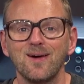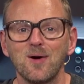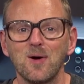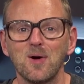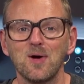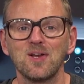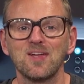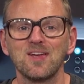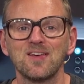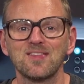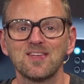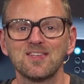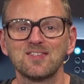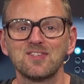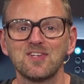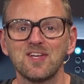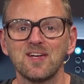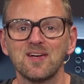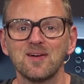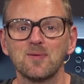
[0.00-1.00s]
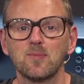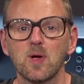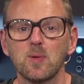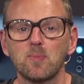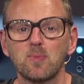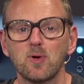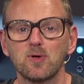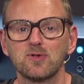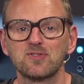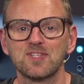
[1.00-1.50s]
Earlier this year, we
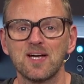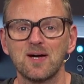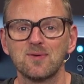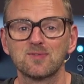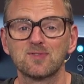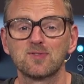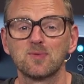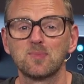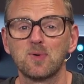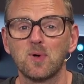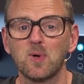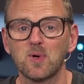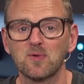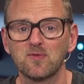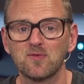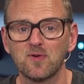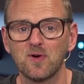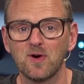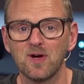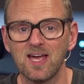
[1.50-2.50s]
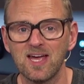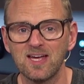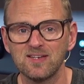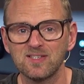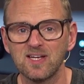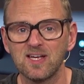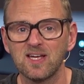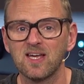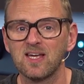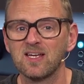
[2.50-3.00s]
pushed out support for
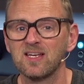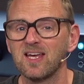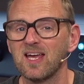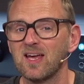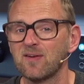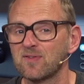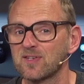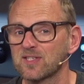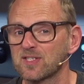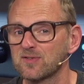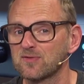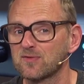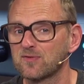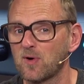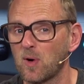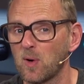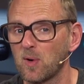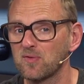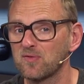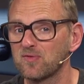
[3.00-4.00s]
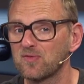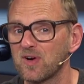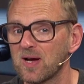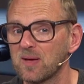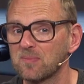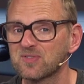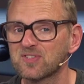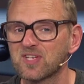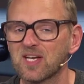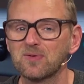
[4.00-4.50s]
AJA FS4
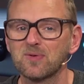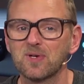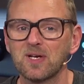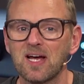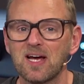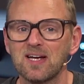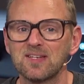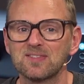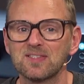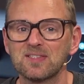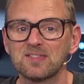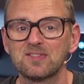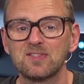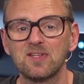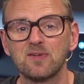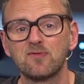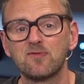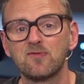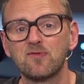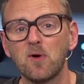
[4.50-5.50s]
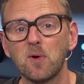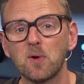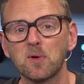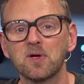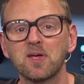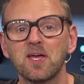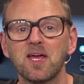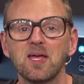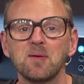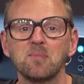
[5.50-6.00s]
frame synchronizers, the
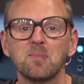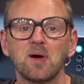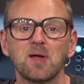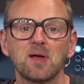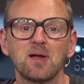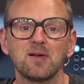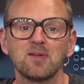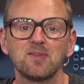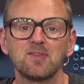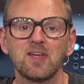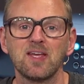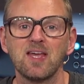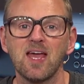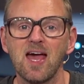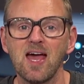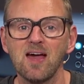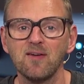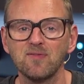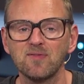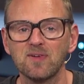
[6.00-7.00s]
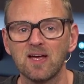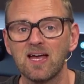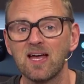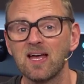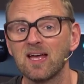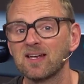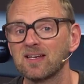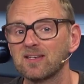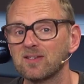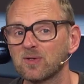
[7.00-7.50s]
4K model they have,
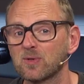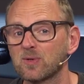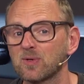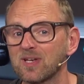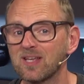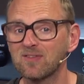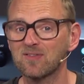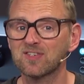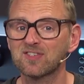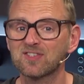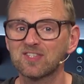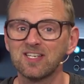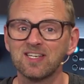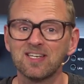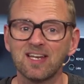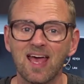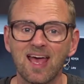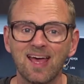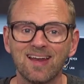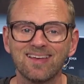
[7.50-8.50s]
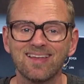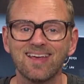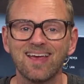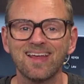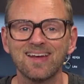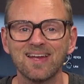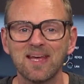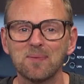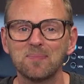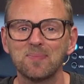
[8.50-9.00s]
and you could even see it at
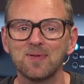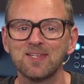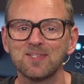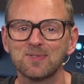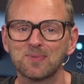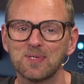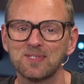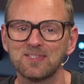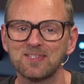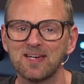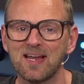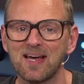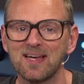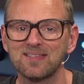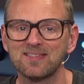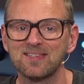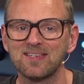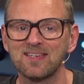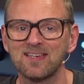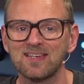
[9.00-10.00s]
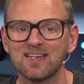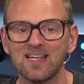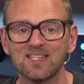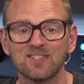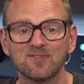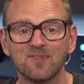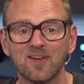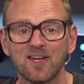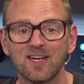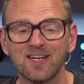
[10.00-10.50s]
NAB 2019 in
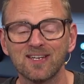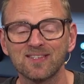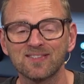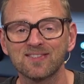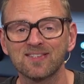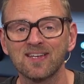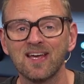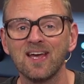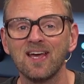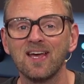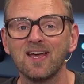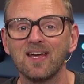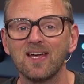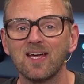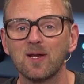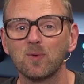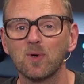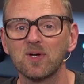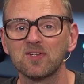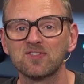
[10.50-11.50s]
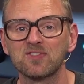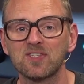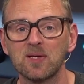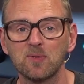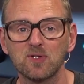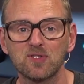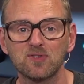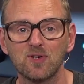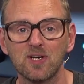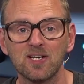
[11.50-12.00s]
Las Vegas. It was
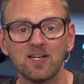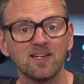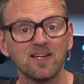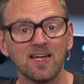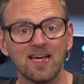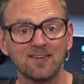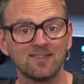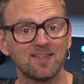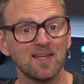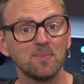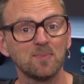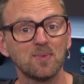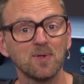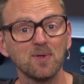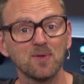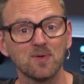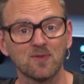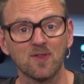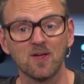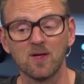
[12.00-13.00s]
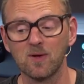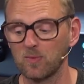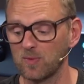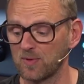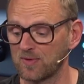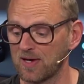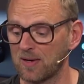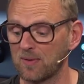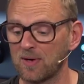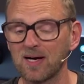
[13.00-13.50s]
demonstrated at their booth
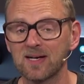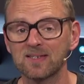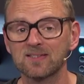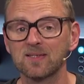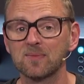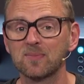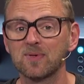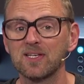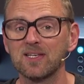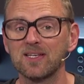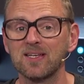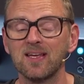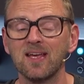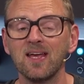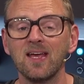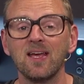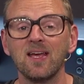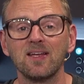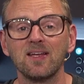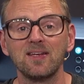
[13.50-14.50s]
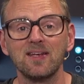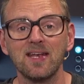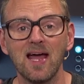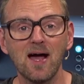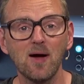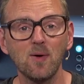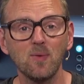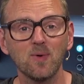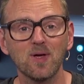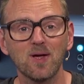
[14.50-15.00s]
with our RCP.
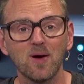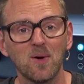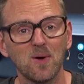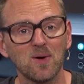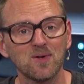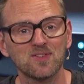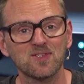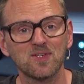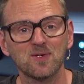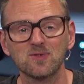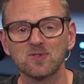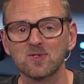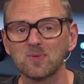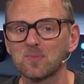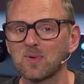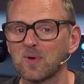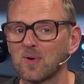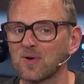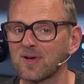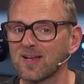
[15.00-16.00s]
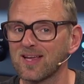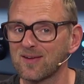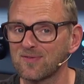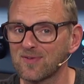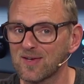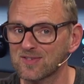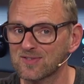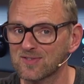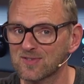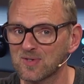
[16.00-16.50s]
Now we also support
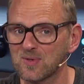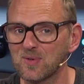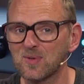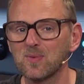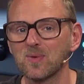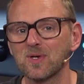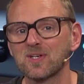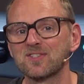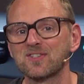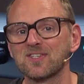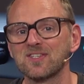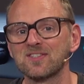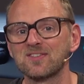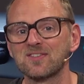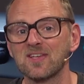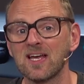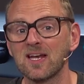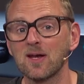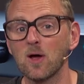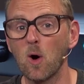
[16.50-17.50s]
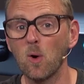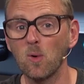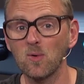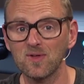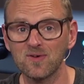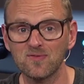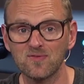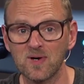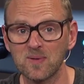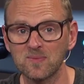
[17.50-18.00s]
FS2, which is an
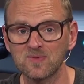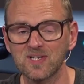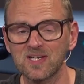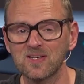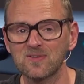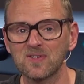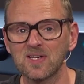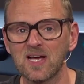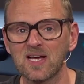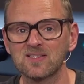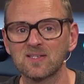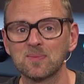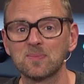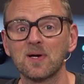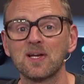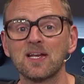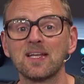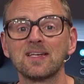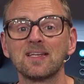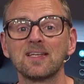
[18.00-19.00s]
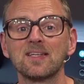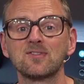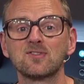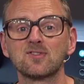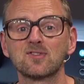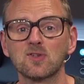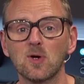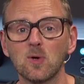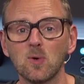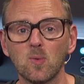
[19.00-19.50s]
older frame synchronizer, but it is
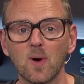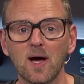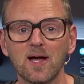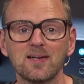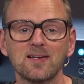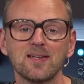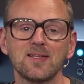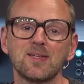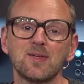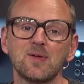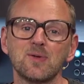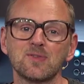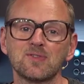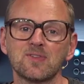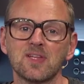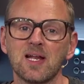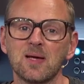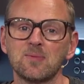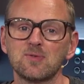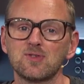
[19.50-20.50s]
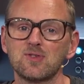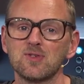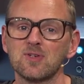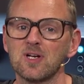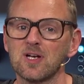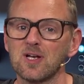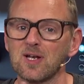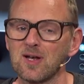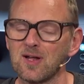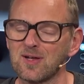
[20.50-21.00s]
so widely used that I'm
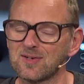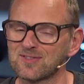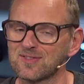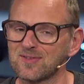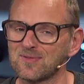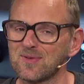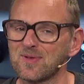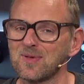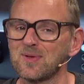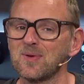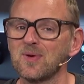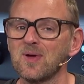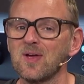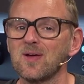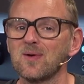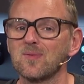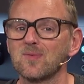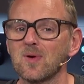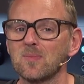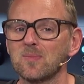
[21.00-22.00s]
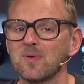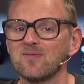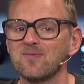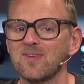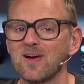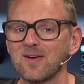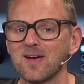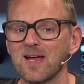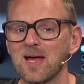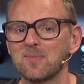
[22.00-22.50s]
sure lots of you will be
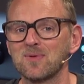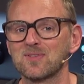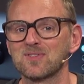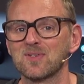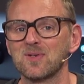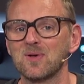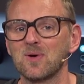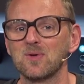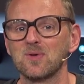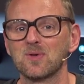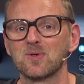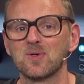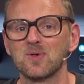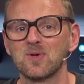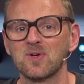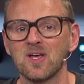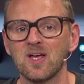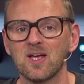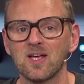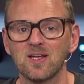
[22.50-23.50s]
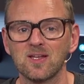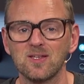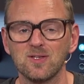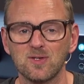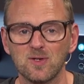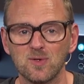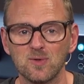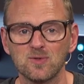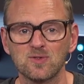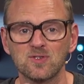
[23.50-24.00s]
very happy to know you could
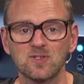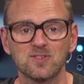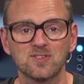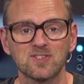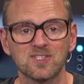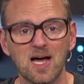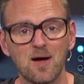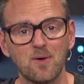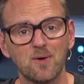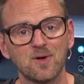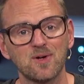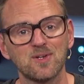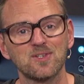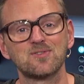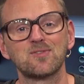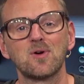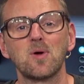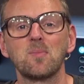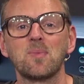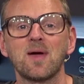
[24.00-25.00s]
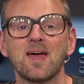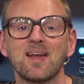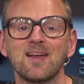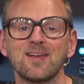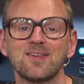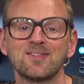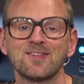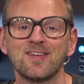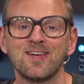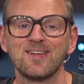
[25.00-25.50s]
use SKAARHOJ control
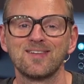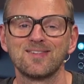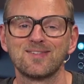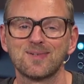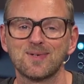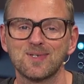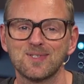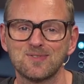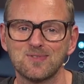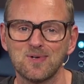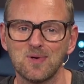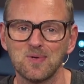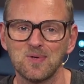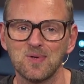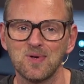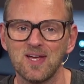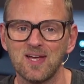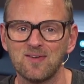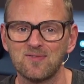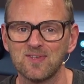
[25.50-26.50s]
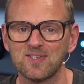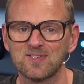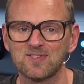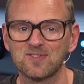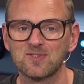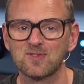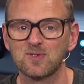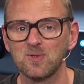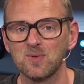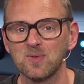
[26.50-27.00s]
panels to control your
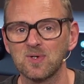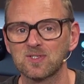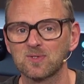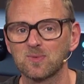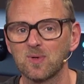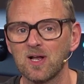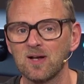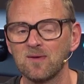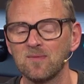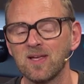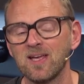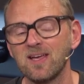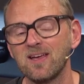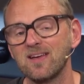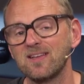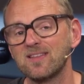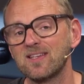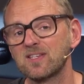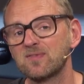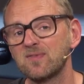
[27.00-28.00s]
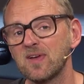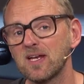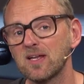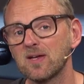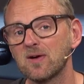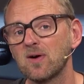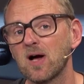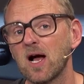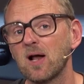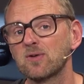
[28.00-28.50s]
FS2 as well. In this
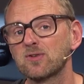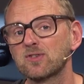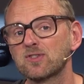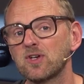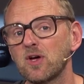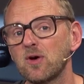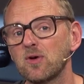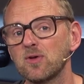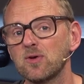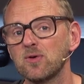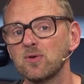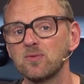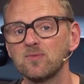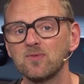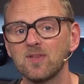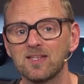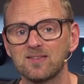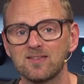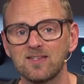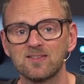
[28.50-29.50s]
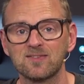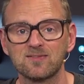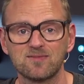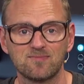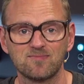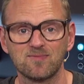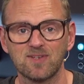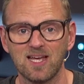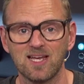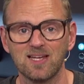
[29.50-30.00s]
video, I'll show you that
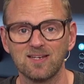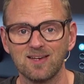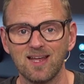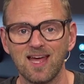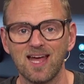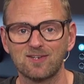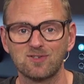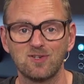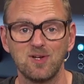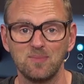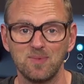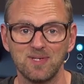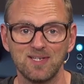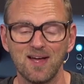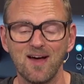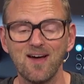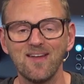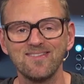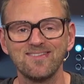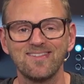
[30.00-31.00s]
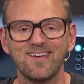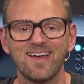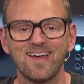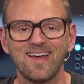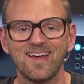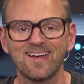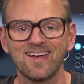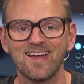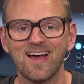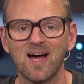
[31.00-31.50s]
this can actually be done
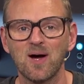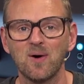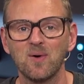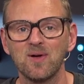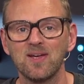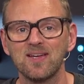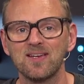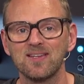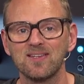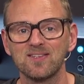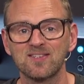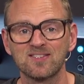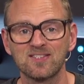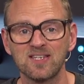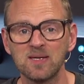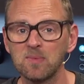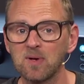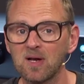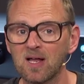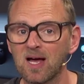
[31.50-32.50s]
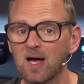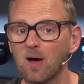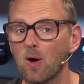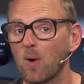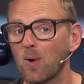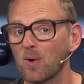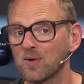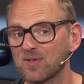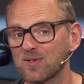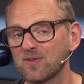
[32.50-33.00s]
and how it is similar
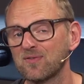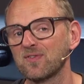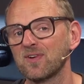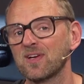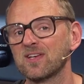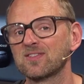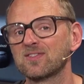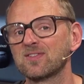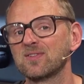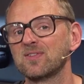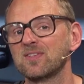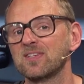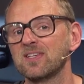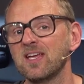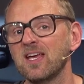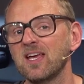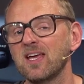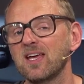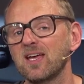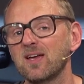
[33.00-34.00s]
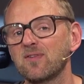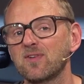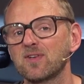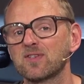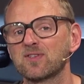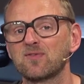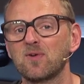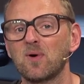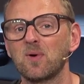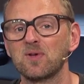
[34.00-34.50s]
or different to the
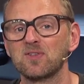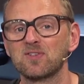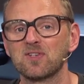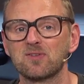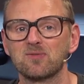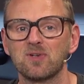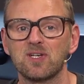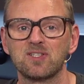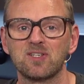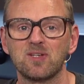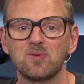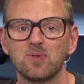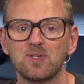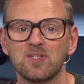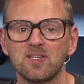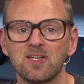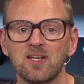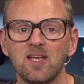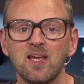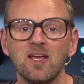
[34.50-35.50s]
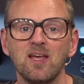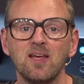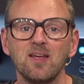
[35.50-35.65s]
FS4 integration we did.